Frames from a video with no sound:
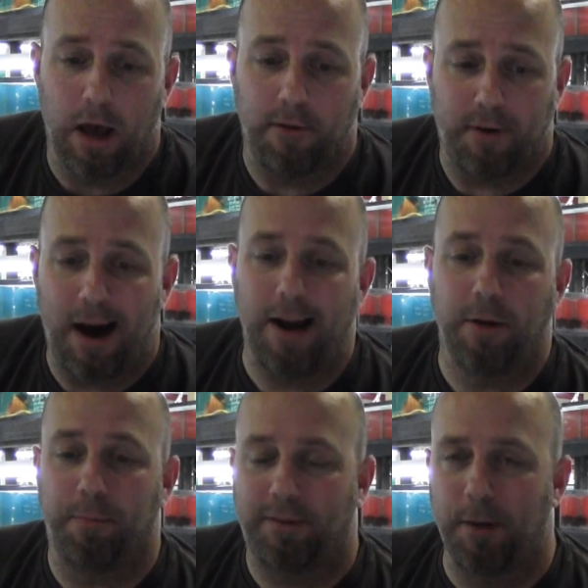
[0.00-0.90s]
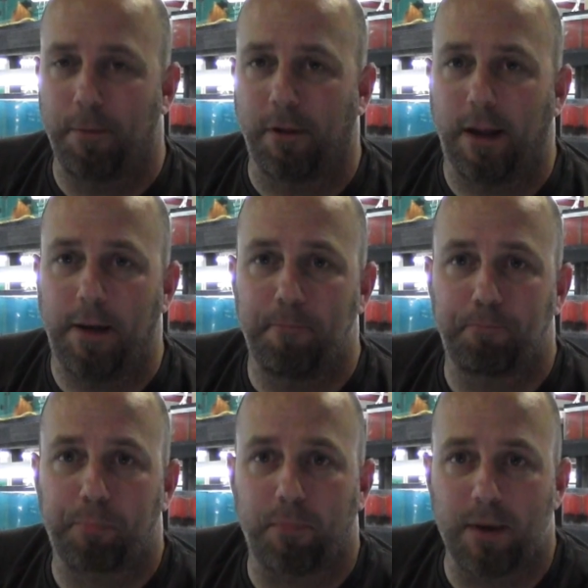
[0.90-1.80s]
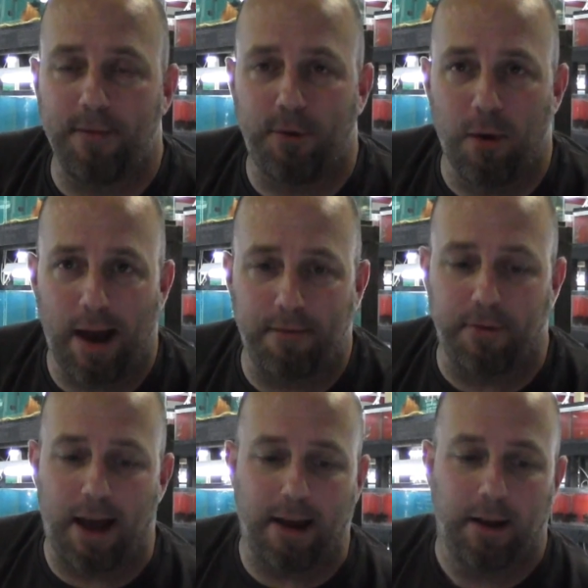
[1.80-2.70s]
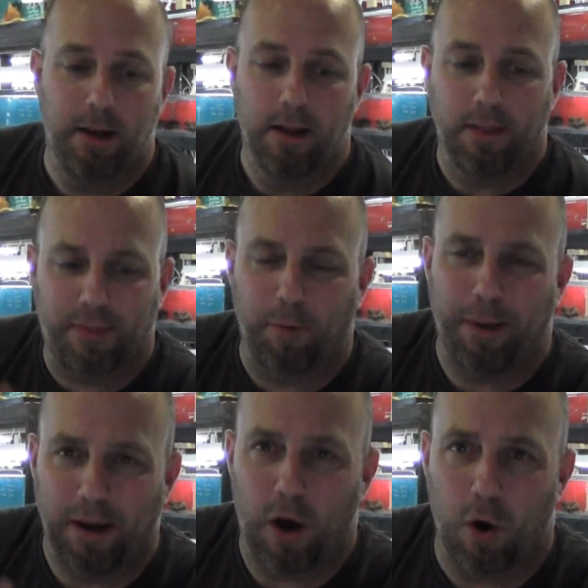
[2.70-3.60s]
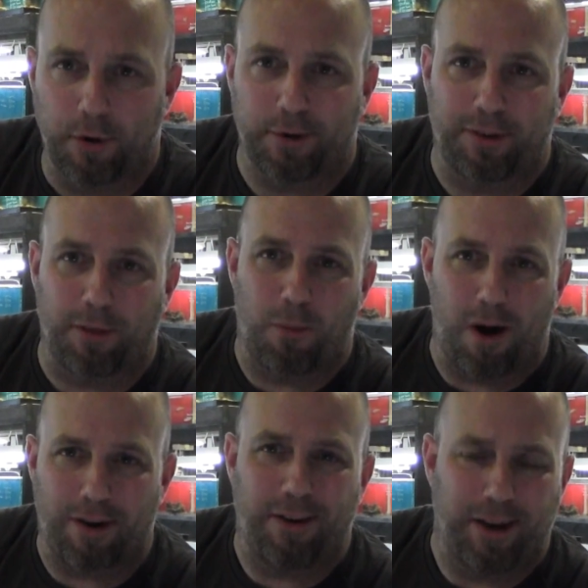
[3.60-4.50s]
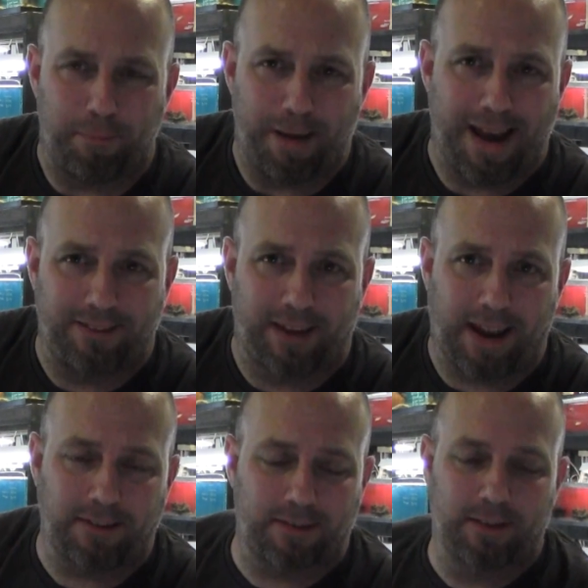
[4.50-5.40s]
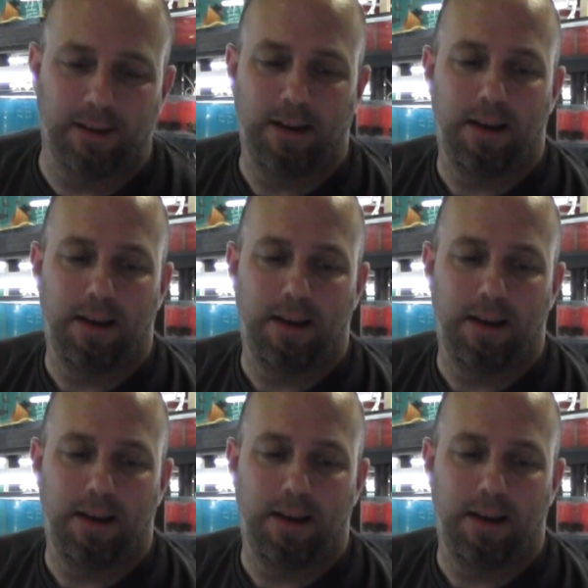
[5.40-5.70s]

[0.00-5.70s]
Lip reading: of iron, but typically if you have that, there'll be an odor to the water and a bad taste.